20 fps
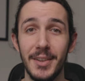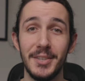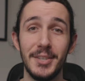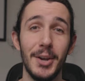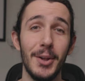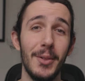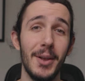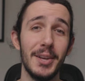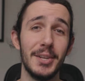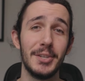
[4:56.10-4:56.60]

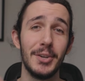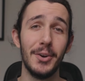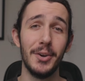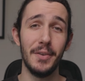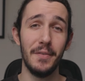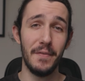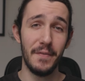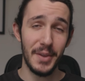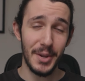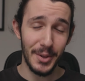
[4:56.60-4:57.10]
until I
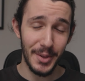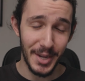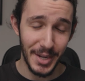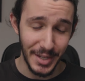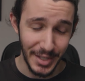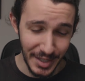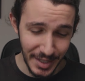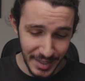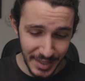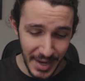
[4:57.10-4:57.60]
started feeling
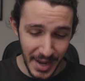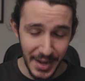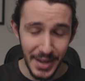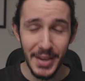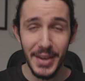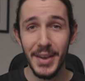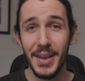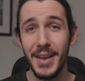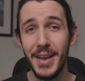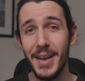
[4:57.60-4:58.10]

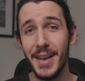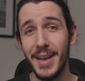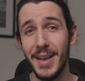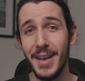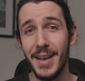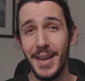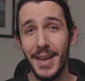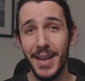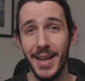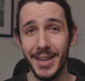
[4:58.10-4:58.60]
sick
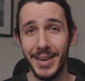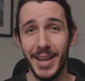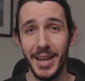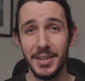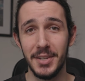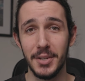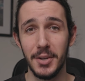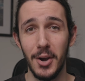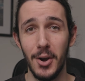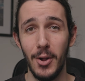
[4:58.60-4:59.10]
and
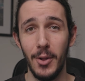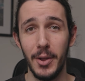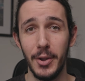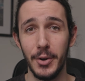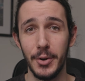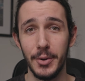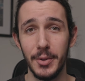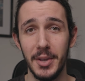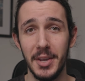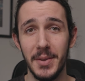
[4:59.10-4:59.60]
had to call it
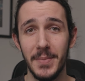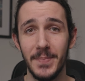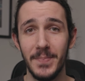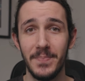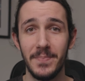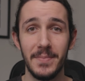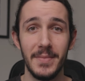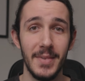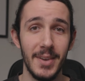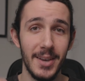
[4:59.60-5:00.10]
early.
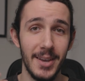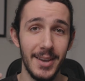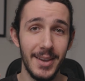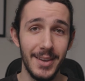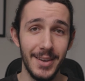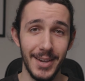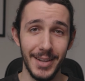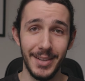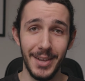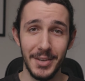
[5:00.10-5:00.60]

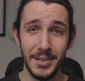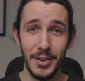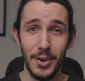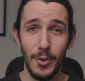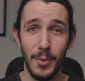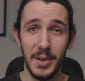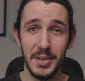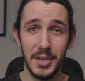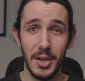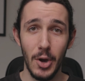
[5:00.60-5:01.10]
It doesn't
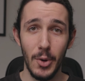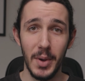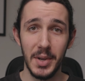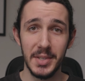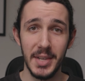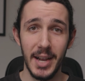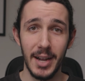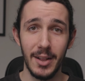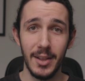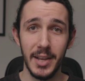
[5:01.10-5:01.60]
always go
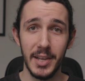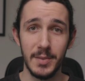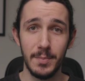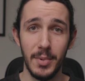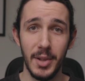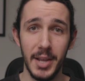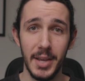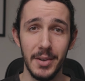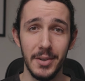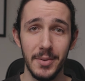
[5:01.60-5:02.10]
exactly as
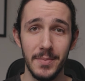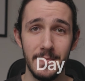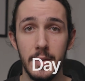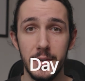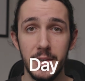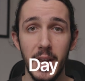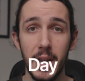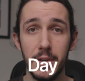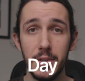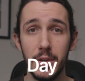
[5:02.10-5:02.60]
planned.
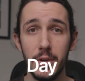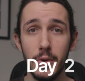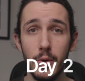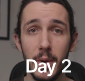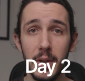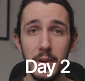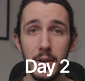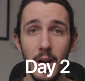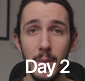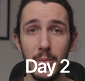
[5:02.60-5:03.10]
Day
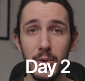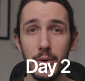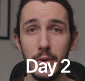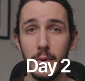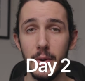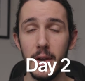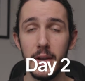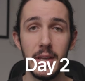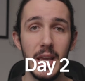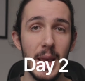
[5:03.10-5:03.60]
2 in
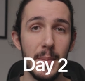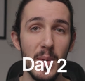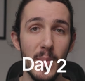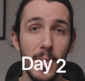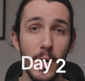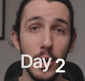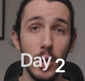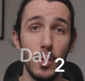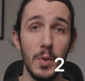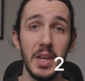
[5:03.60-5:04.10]
Kamakura came
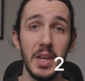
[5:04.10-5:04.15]
about a